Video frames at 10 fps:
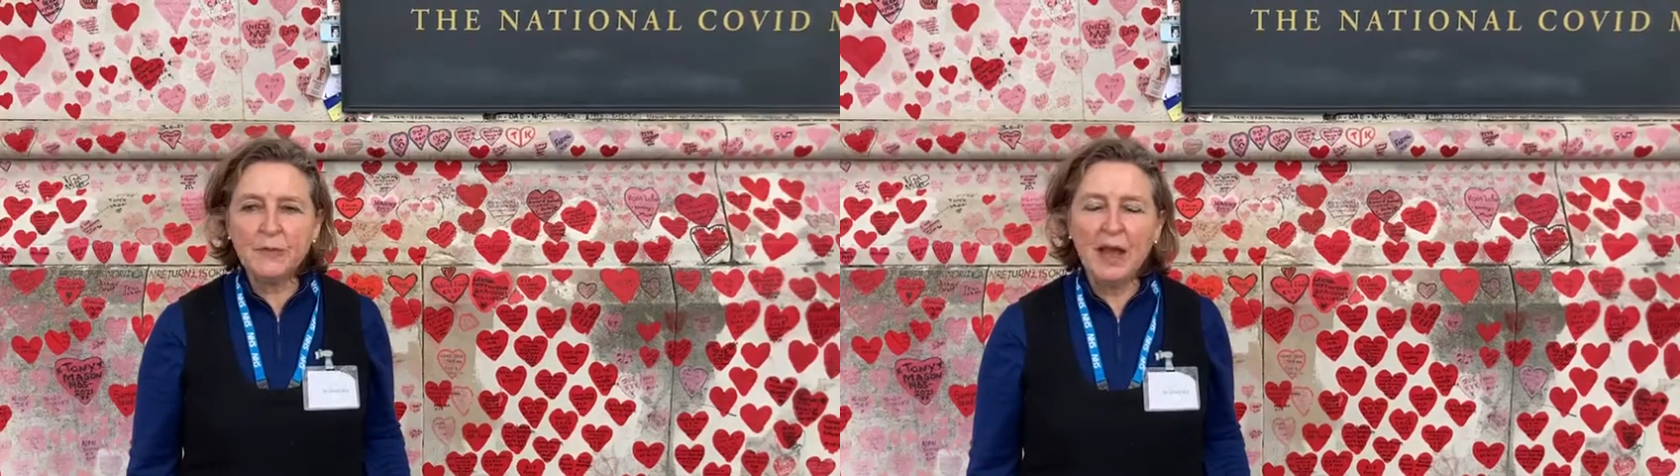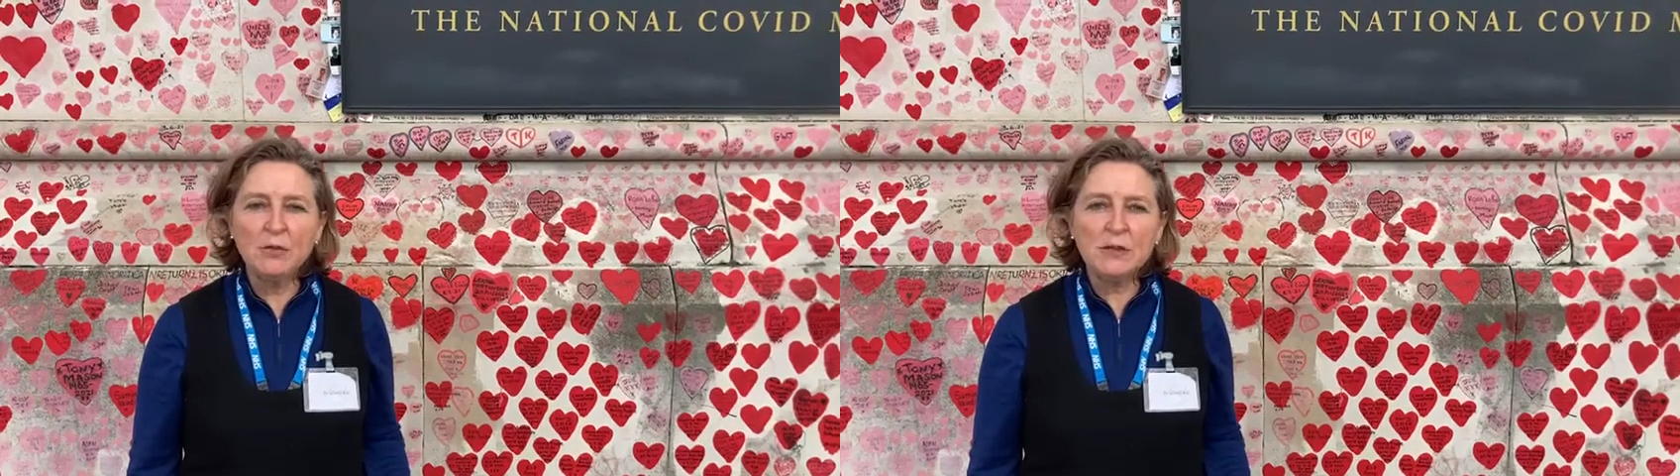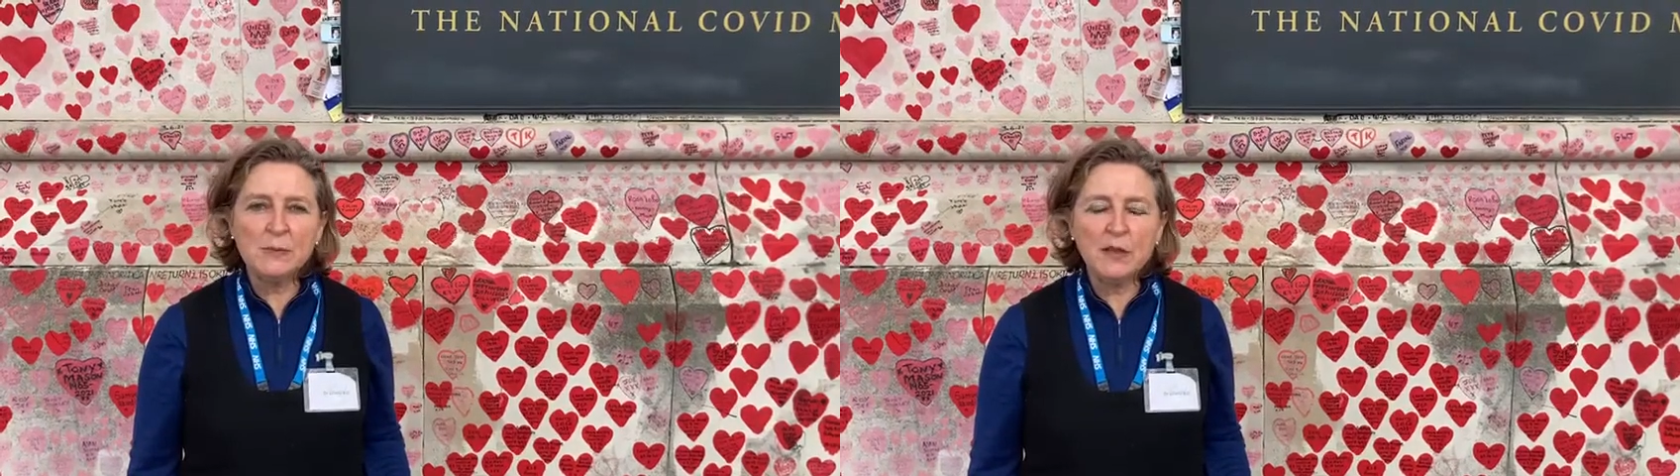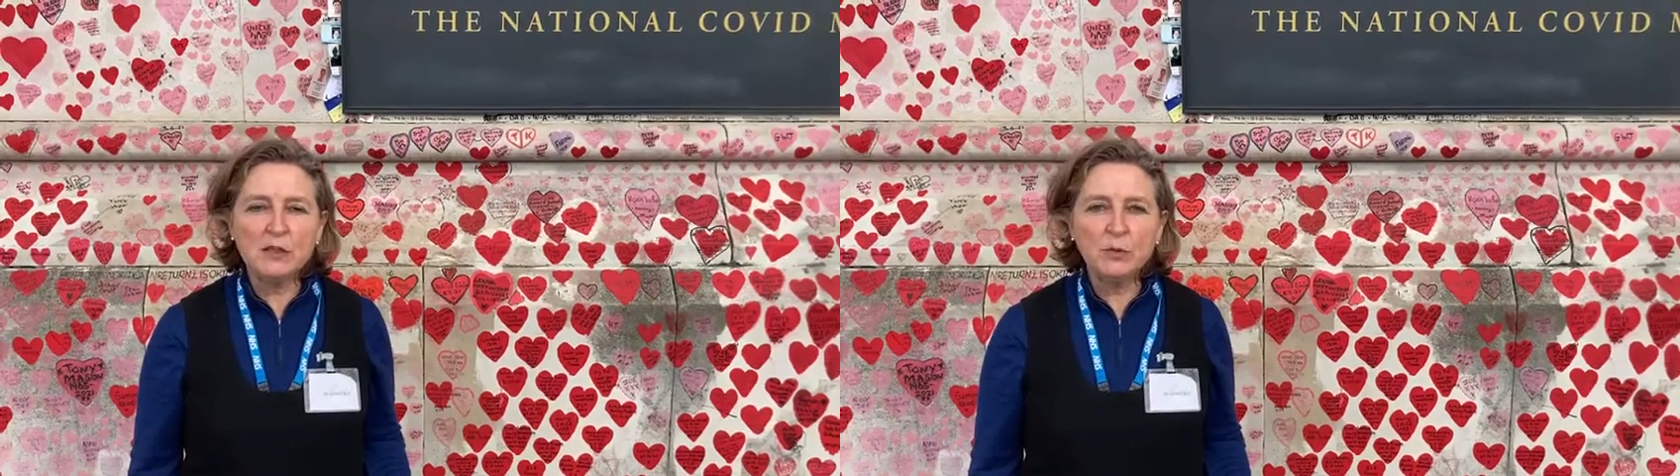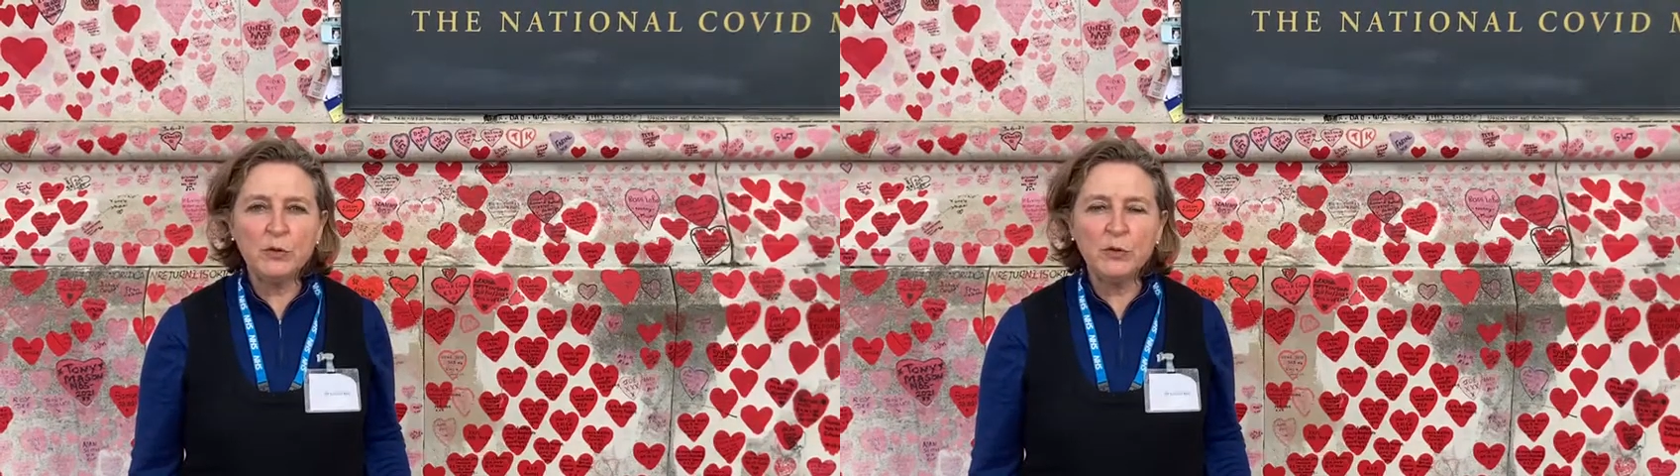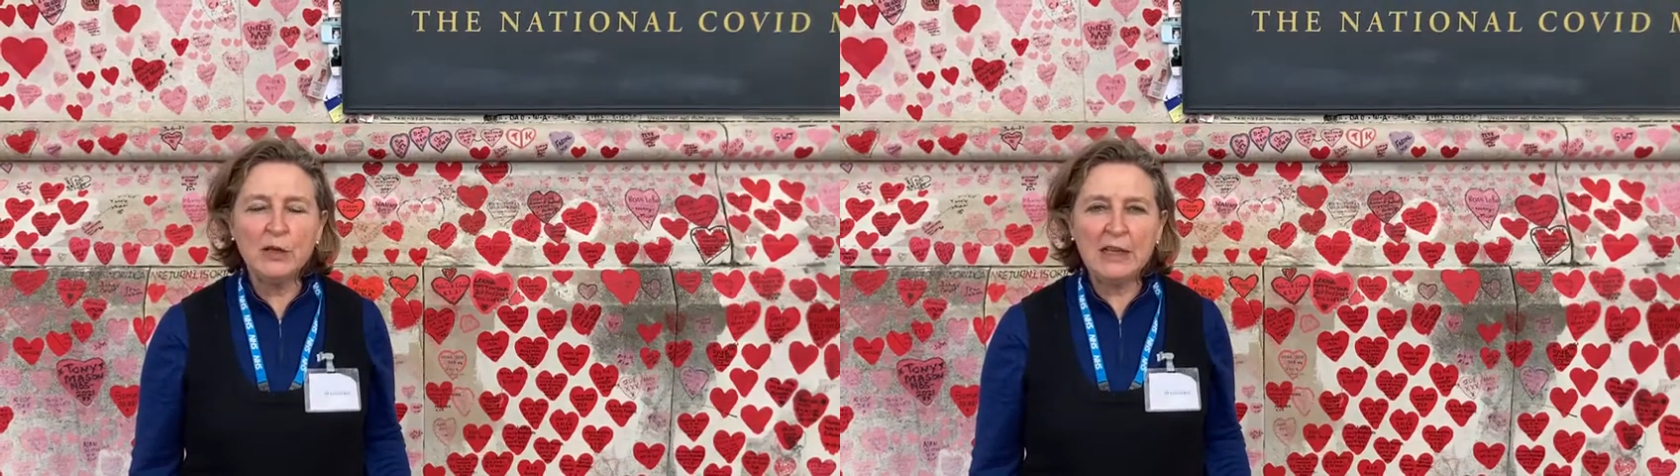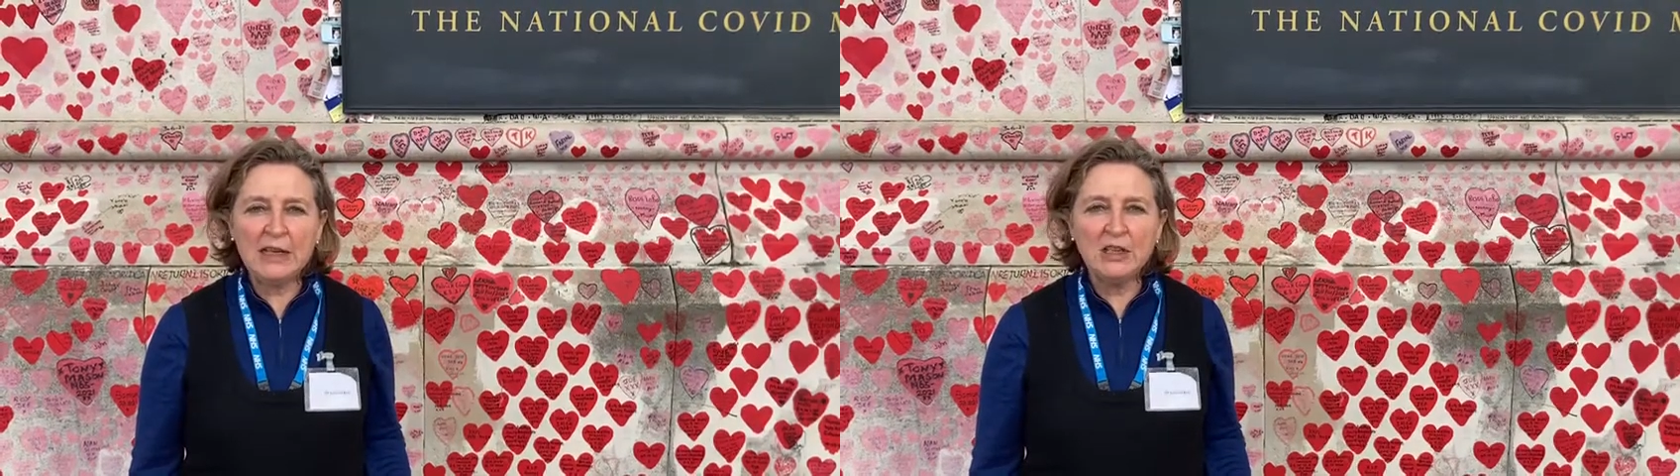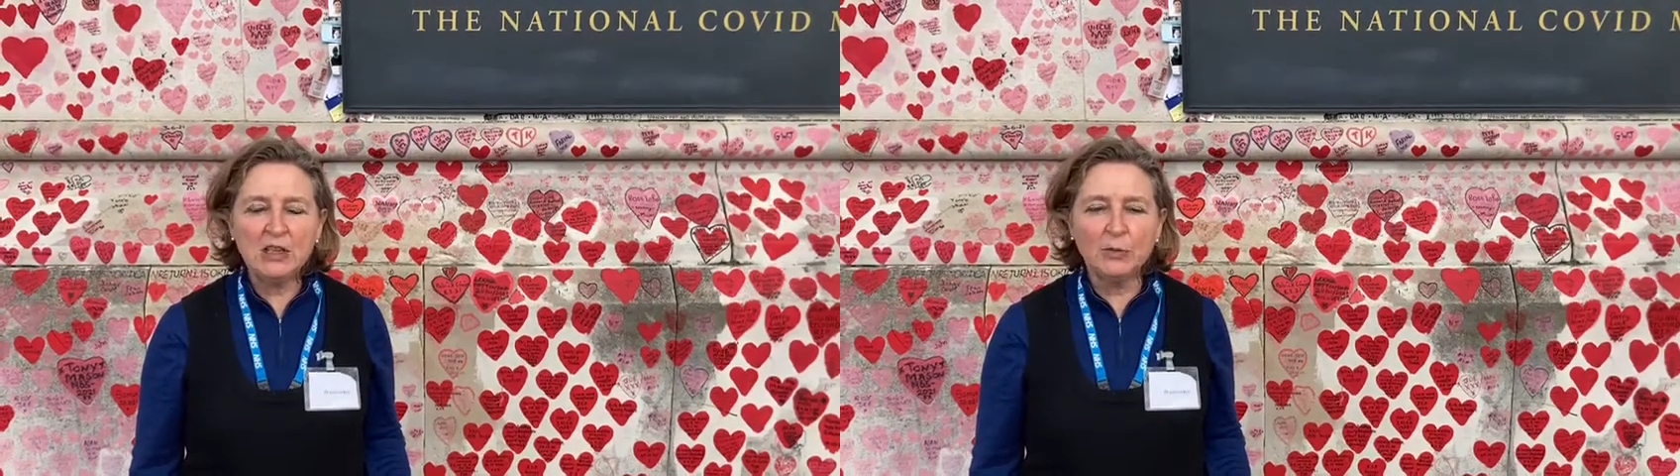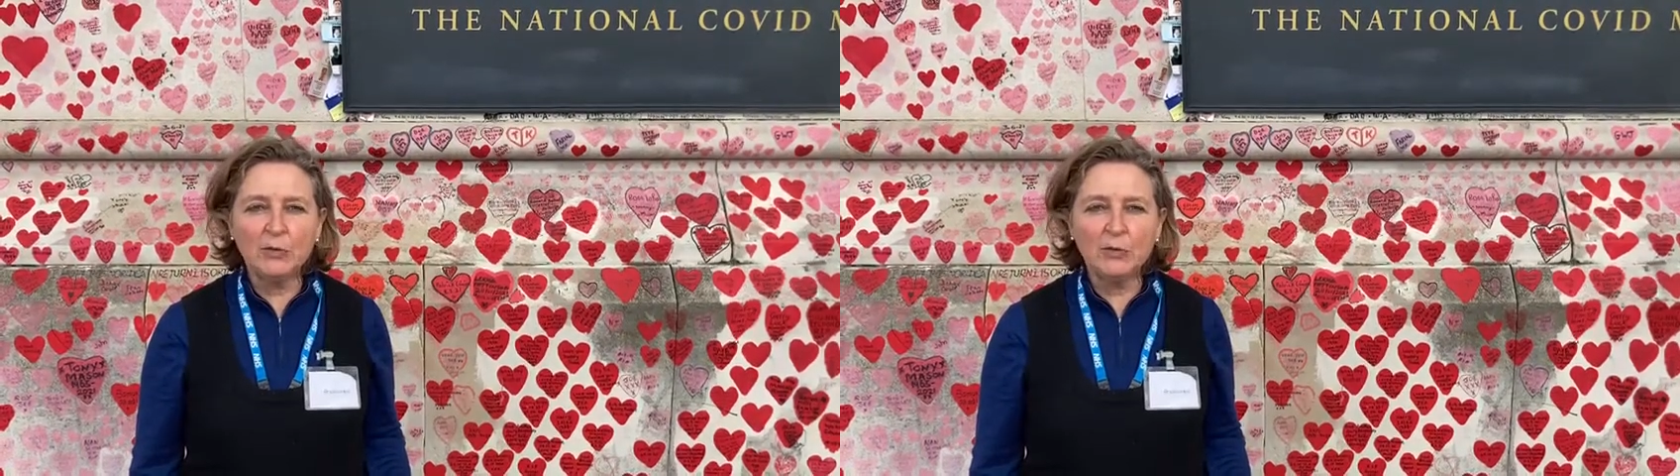and responsible for leadership,